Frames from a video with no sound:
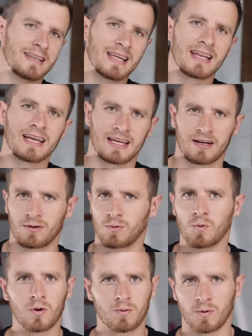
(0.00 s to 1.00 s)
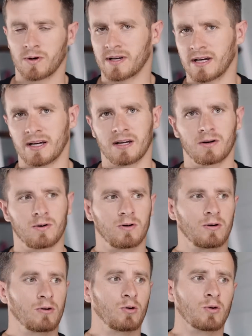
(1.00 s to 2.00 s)
knitting or woodworking
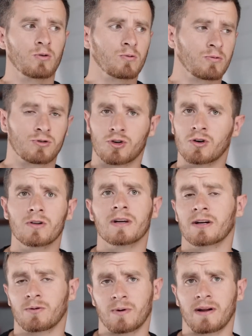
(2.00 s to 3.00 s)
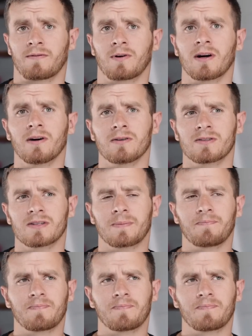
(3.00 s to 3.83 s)
or, or journaling or whatever else.